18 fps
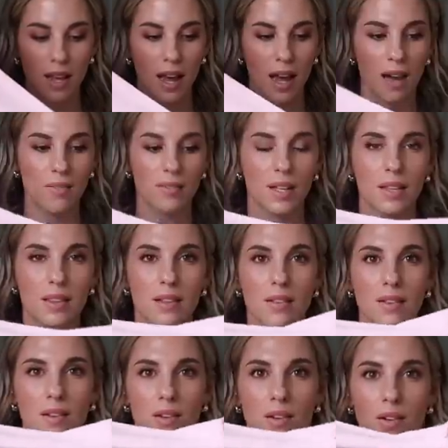They have like the
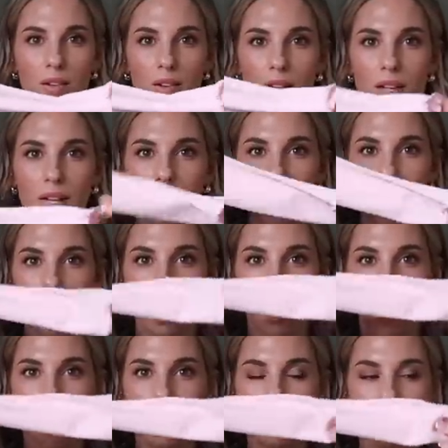little
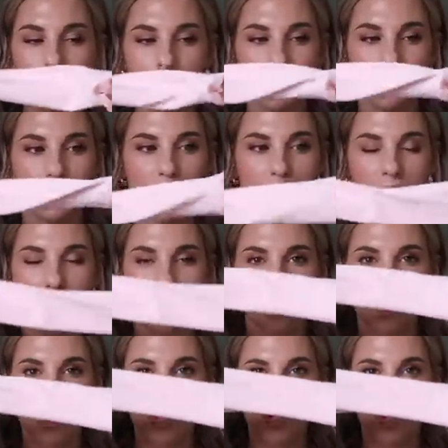um,
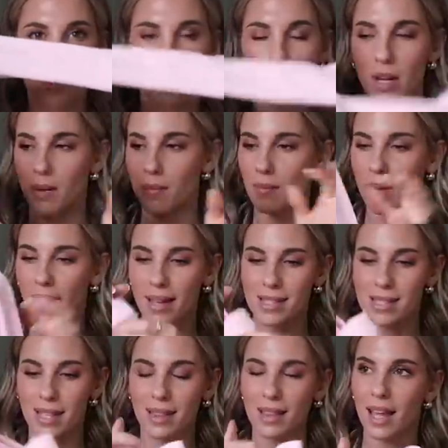lettuce trim.
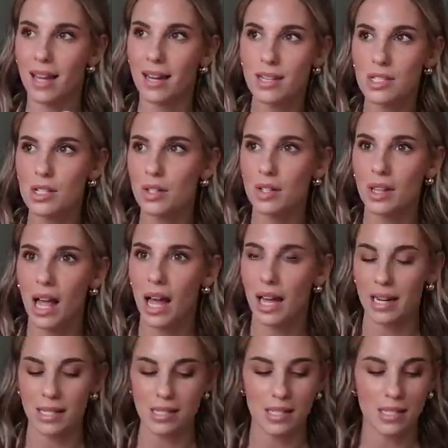Is it lettuce or
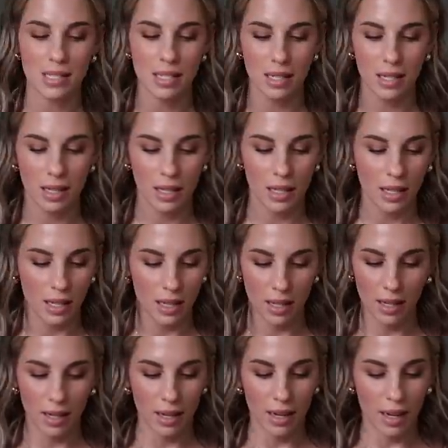lattice?
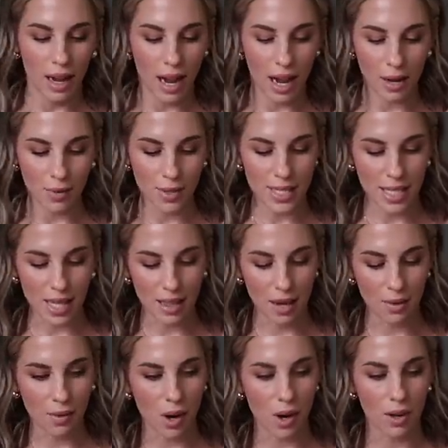I always say
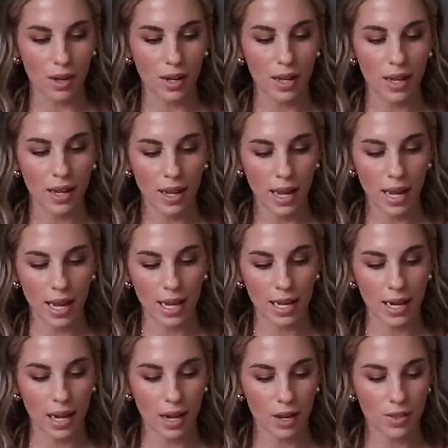that wrong.
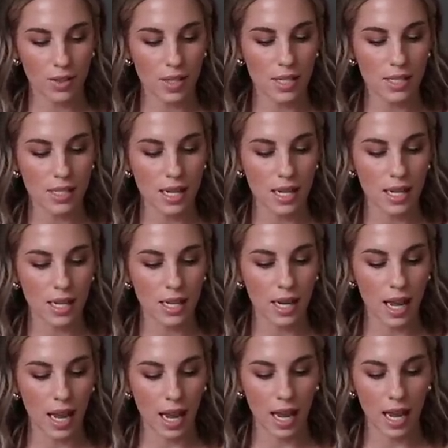And I got these
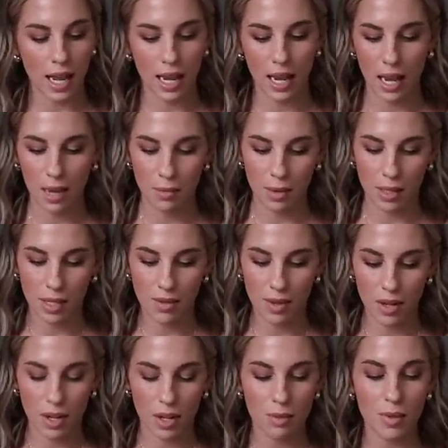in a, I believe
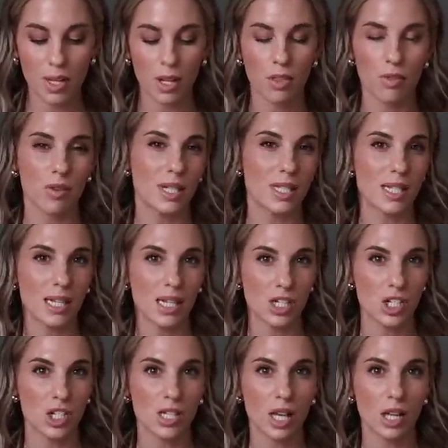I got them in a
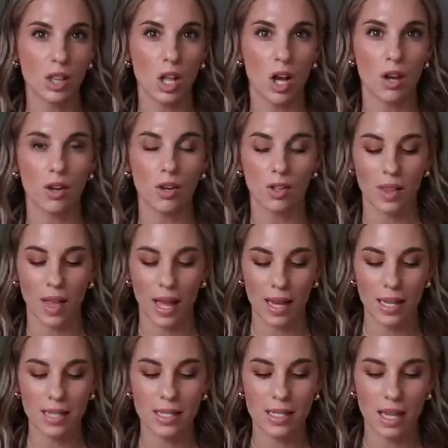3T. She's got longer
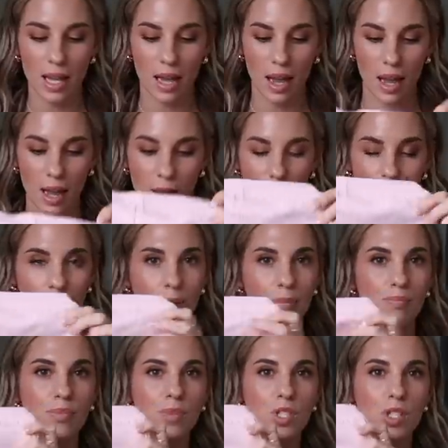legs.
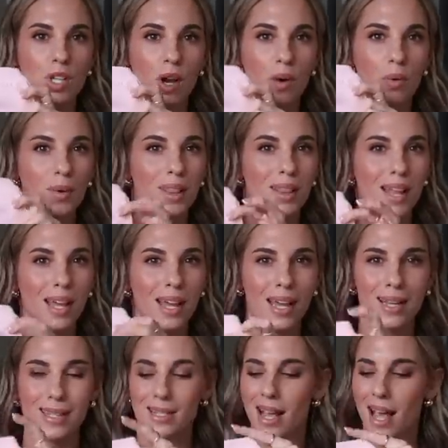Um, so with
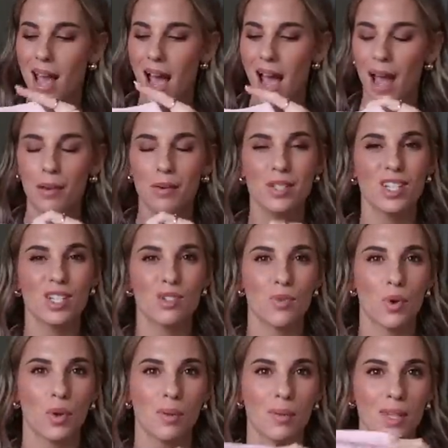leggings, I always just
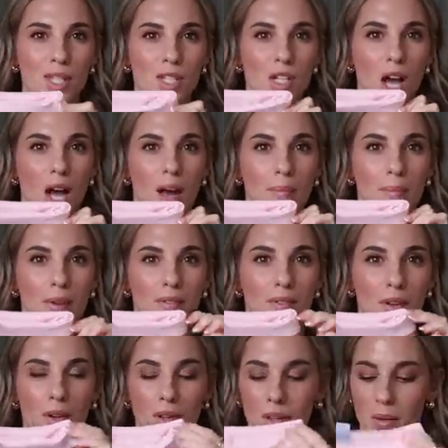roll them at the top
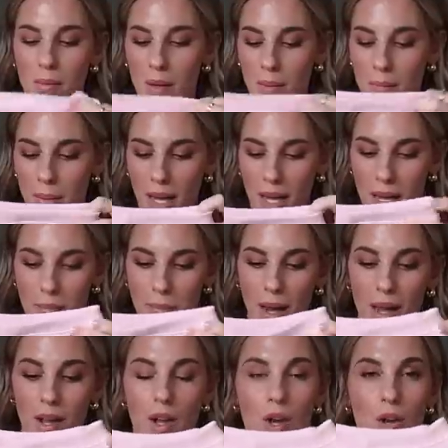if they're a little bit big,
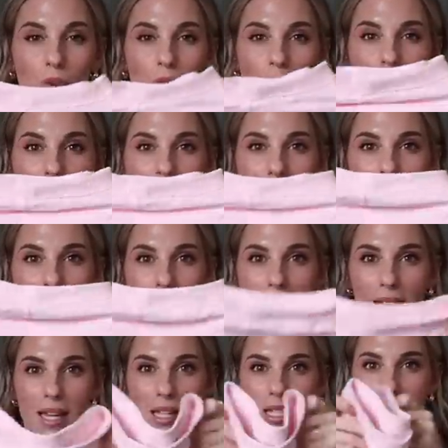but really
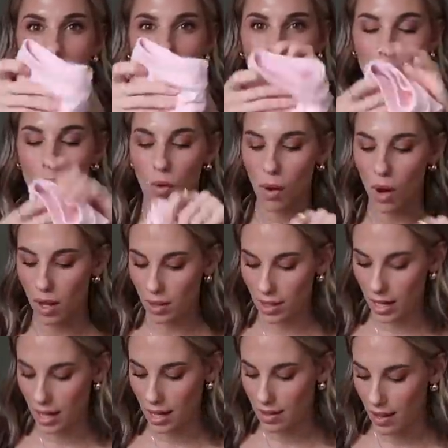nice
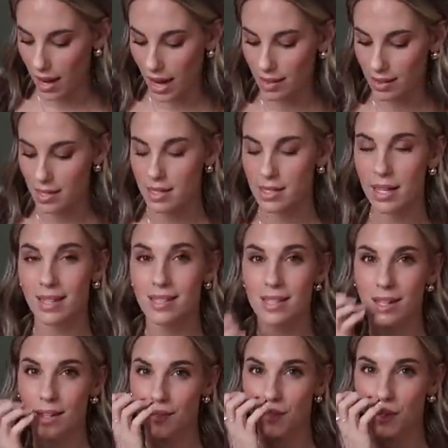quality. They had these
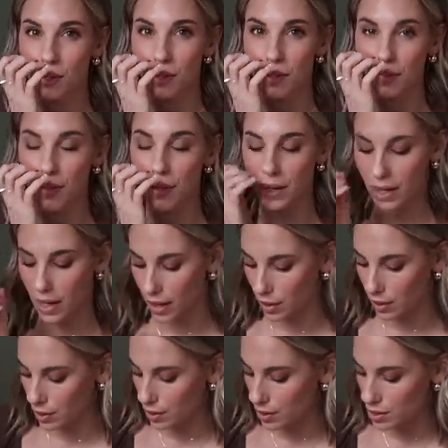sets in a few different
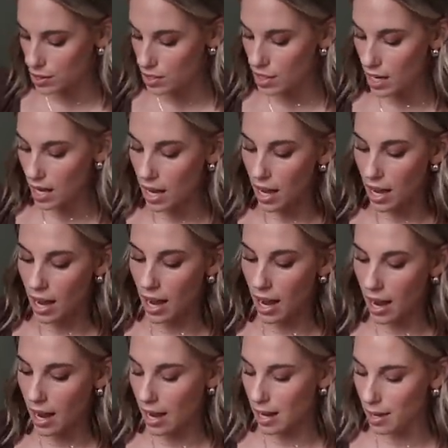colors.
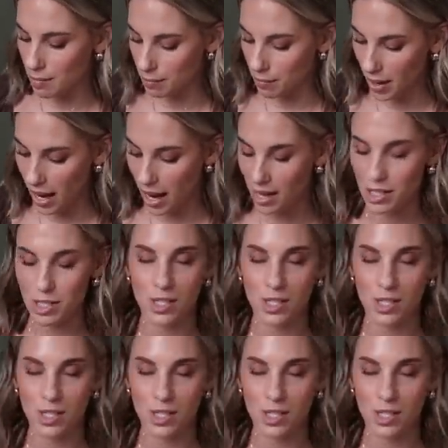Um, but I